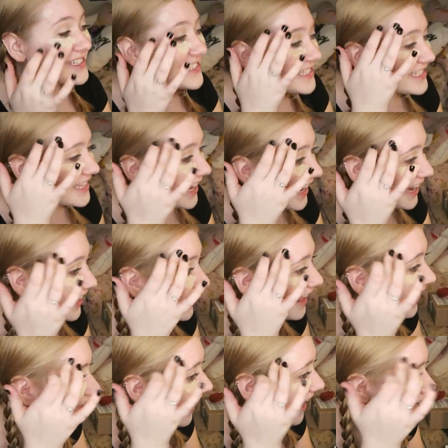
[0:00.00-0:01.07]

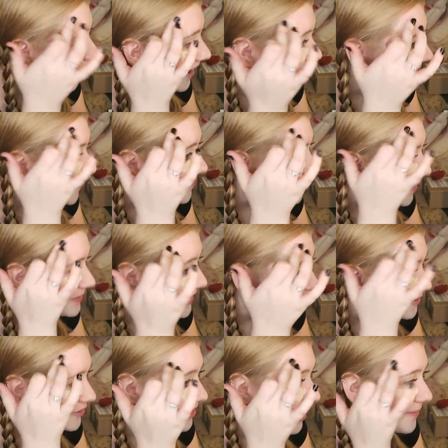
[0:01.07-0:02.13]
insane um,
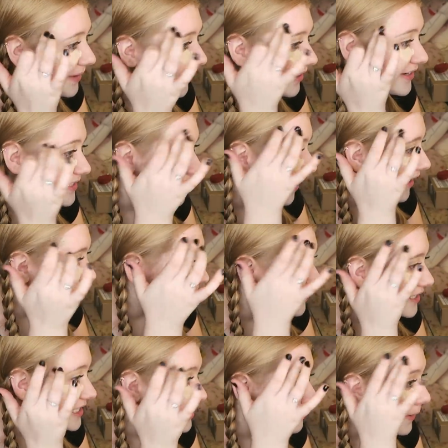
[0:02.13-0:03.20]
obsessed with them. Harry
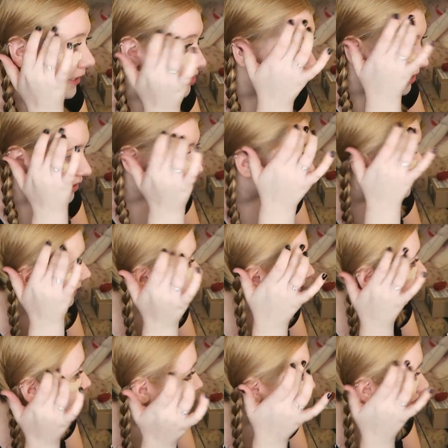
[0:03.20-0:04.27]
Styles especially was my
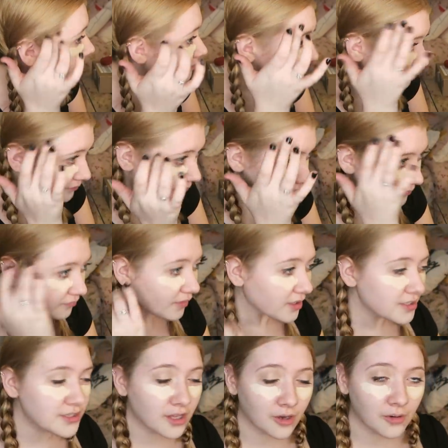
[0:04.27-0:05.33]
favorite.
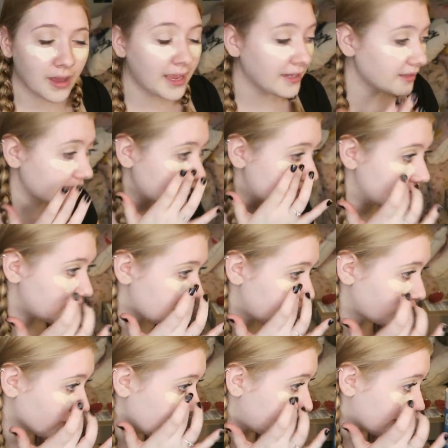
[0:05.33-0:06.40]
So I had like this
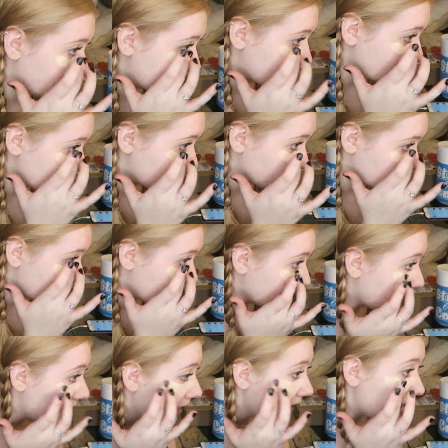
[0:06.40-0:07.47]
really big obsession with
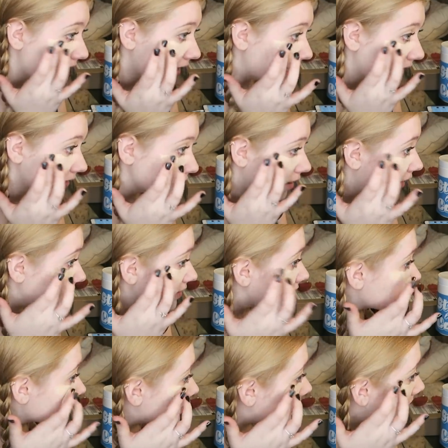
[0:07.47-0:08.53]
them and
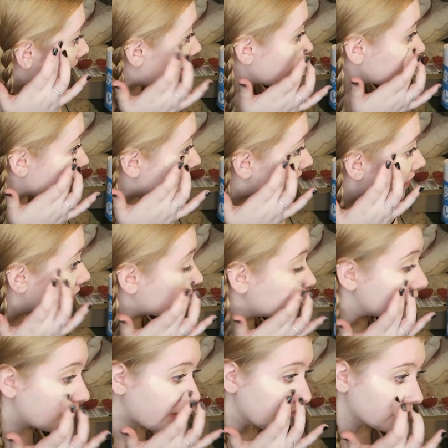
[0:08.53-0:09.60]
obviously as a
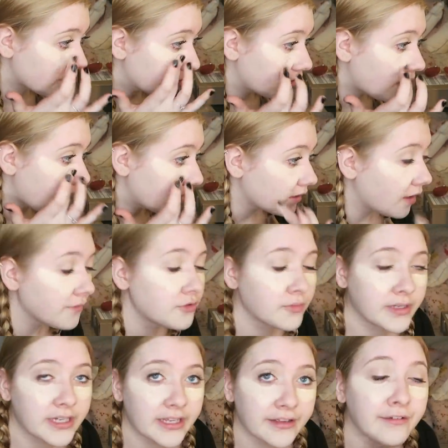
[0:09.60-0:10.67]
huge fangirl I loved
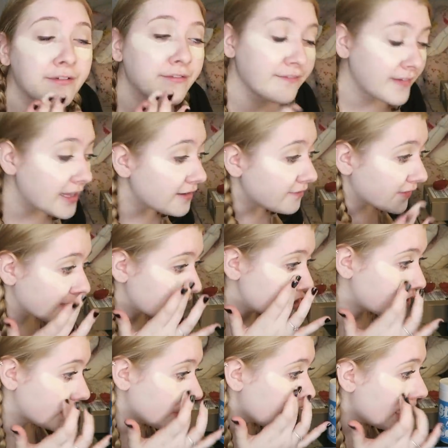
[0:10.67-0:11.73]
reading fan
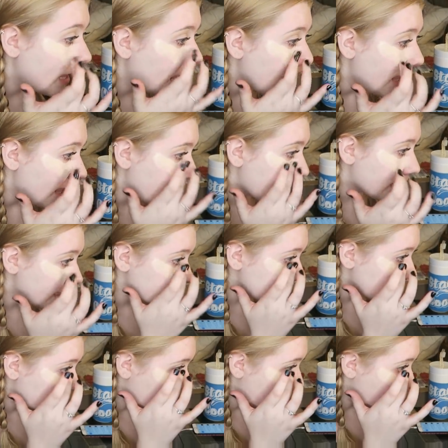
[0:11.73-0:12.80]
fiction
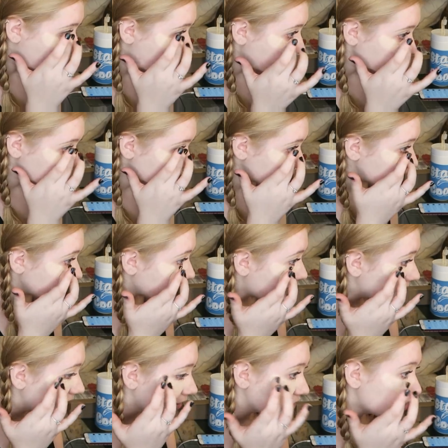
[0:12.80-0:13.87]
and after was a
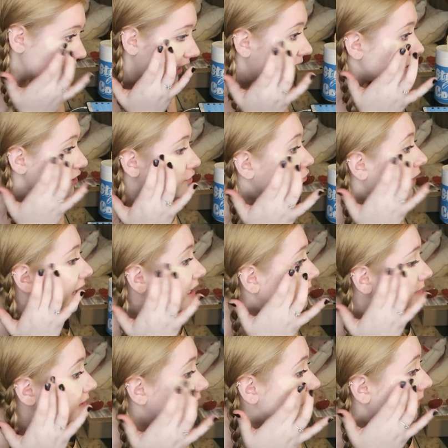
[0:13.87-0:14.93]
fan fiction that I just
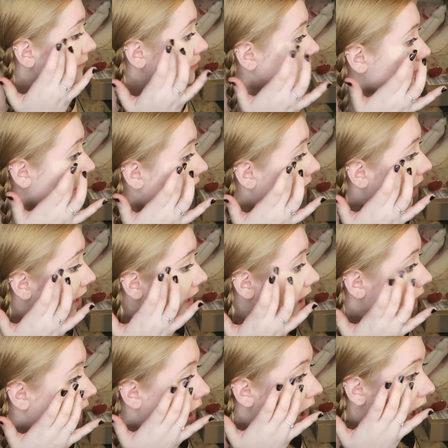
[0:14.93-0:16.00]
randomly stumbled
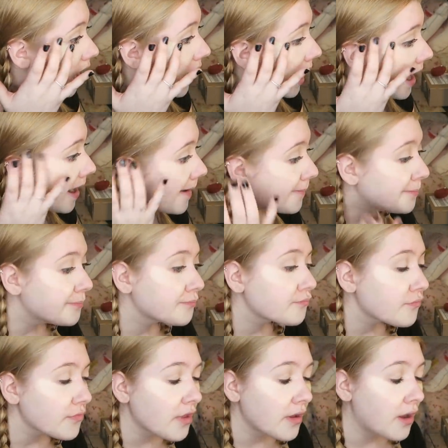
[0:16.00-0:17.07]
upon
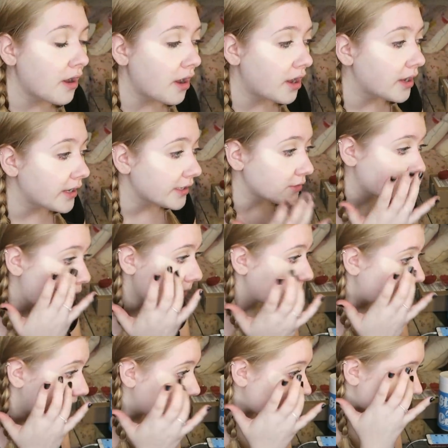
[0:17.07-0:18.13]
um, on
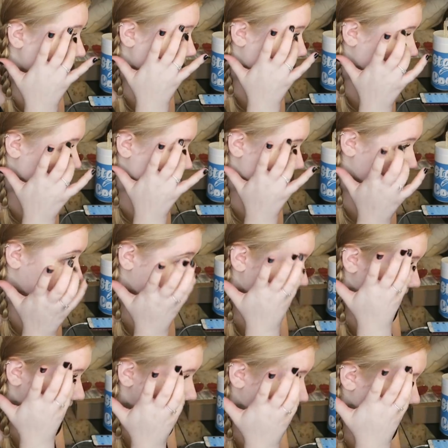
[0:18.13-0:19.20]
Wattpad when I
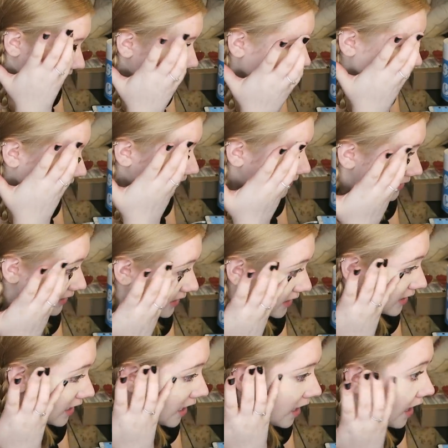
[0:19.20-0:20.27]
was I think
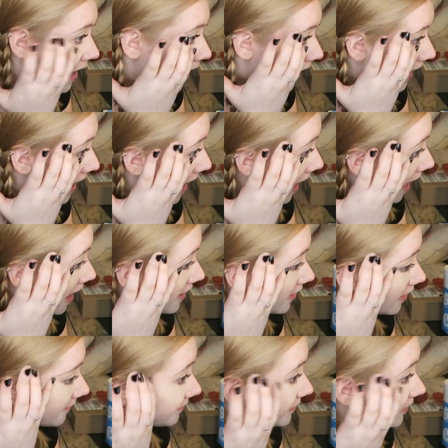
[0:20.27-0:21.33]
15
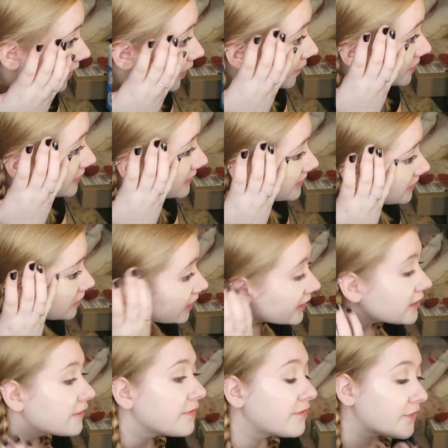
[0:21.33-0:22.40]
and it was still
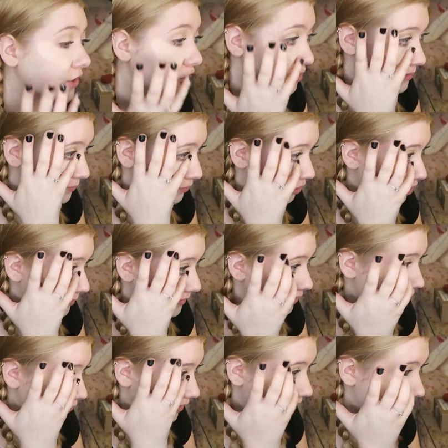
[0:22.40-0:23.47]
like the first book
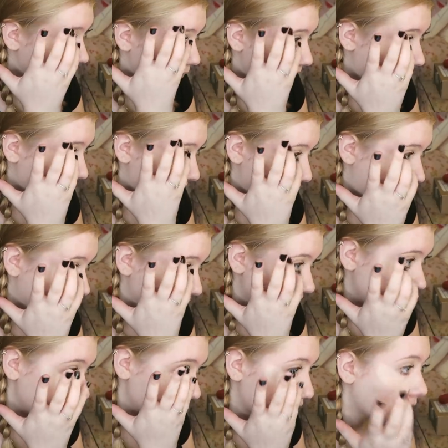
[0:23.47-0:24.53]
being written when I found
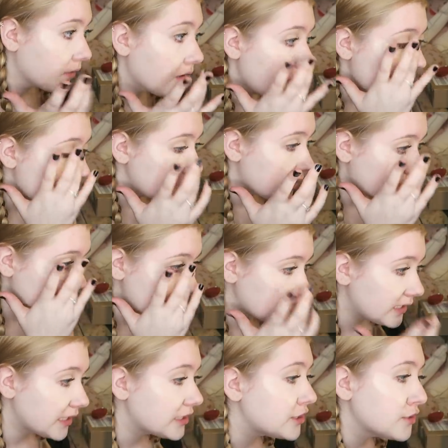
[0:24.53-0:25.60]
it so
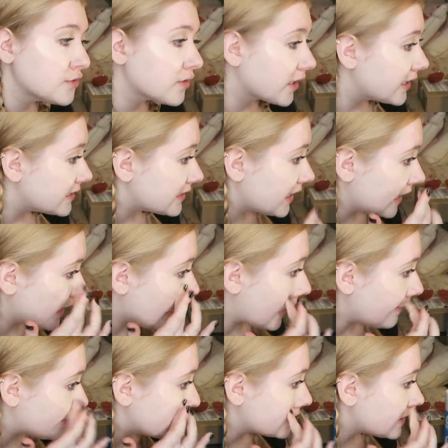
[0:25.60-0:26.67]
nothing like too crazy had
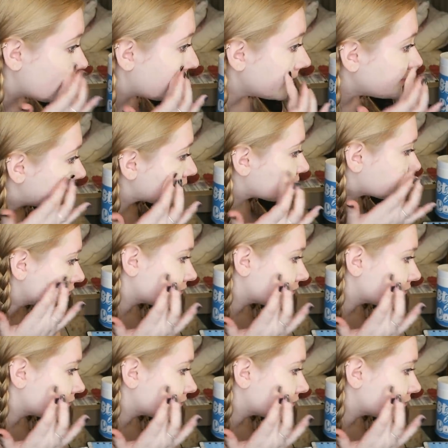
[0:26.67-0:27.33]
happened yet